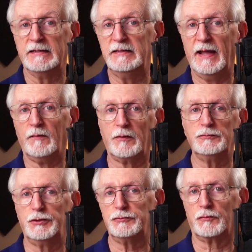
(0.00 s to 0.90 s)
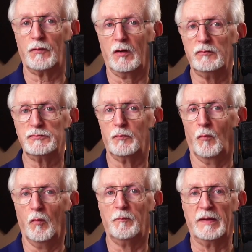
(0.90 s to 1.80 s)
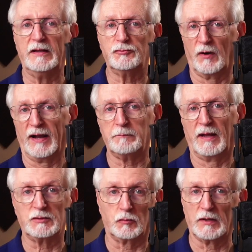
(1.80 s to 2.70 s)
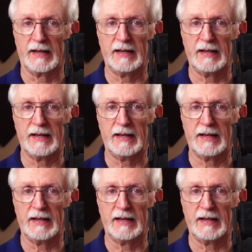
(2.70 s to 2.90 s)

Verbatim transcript: Now those user roles won't be tracked by Google